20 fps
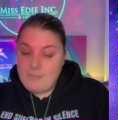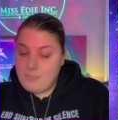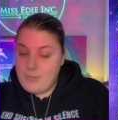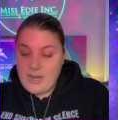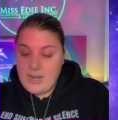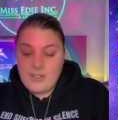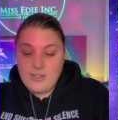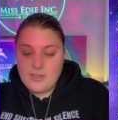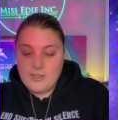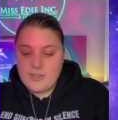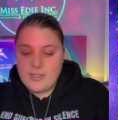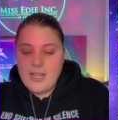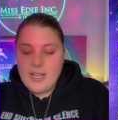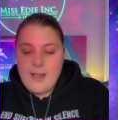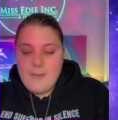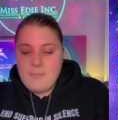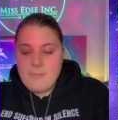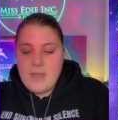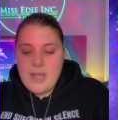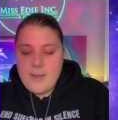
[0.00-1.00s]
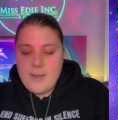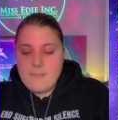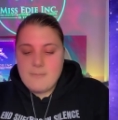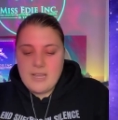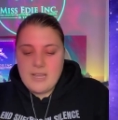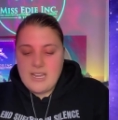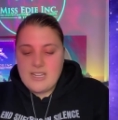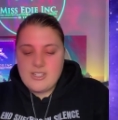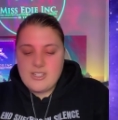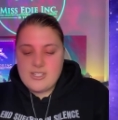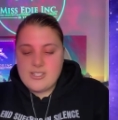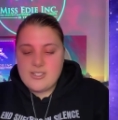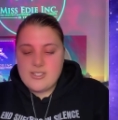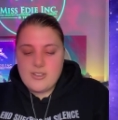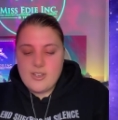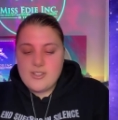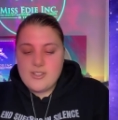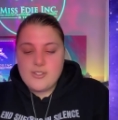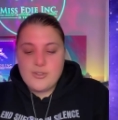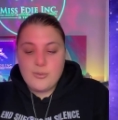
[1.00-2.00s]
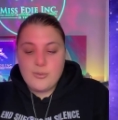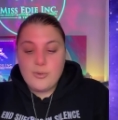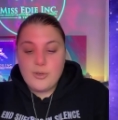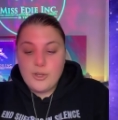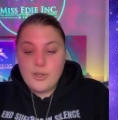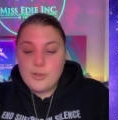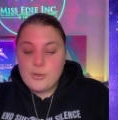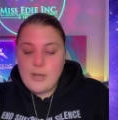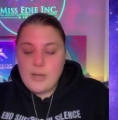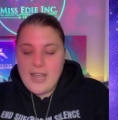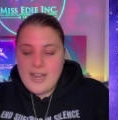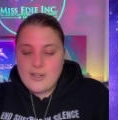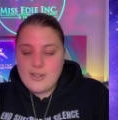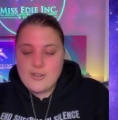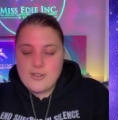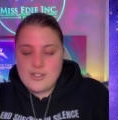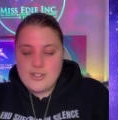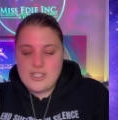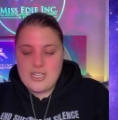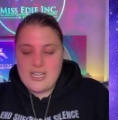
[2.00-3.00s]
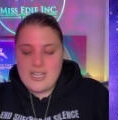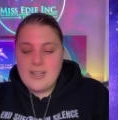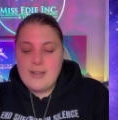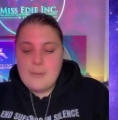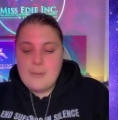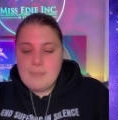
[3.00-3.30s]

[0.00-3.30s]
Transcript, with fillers: Pentacle. Um, pages is also new energy.